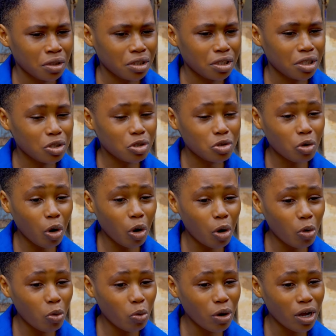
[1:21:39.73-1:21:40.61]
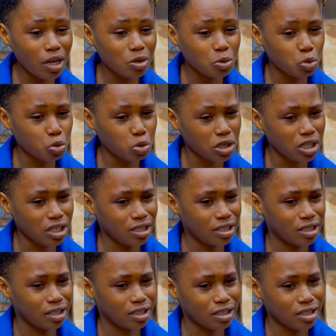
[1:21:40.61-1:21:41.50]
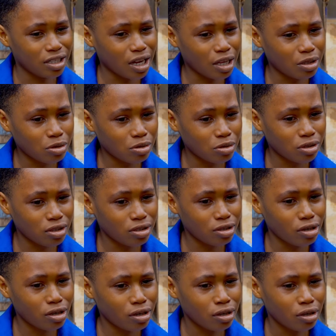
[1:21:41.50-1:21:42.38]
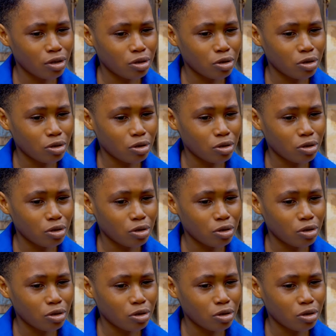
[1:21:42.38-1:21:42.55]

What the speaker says: It's always we and Yetunde